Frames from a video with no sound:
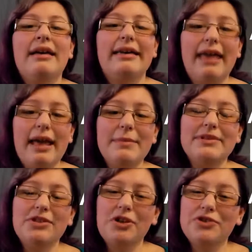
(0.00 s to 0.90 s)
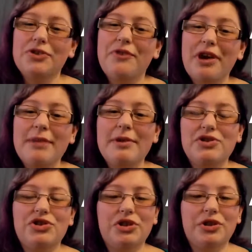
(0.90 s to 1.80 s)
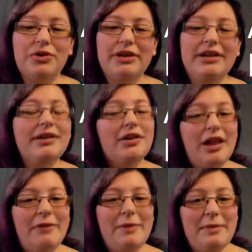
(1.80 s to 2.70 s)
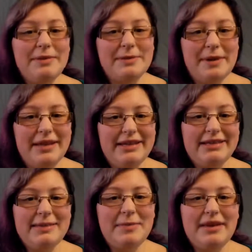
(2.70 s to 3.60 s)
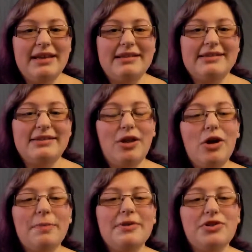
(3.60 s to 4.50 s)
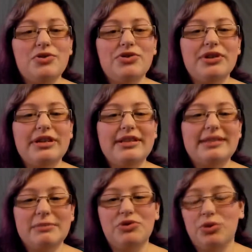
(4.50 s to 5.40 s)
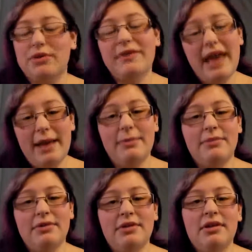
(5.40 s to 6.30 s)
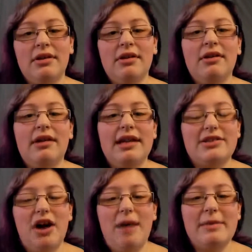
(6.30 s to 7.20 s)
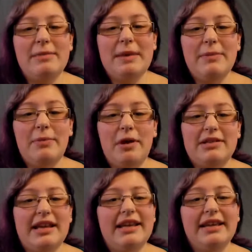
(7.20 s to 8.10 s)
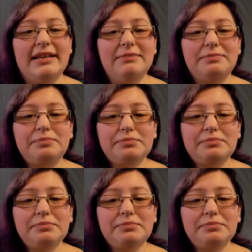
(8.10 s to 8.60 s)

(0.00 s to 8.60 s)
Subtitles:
Game is also very much included in a lot of people's opinions, because LARP is usually some sort of game. It's a hobby that people partake in,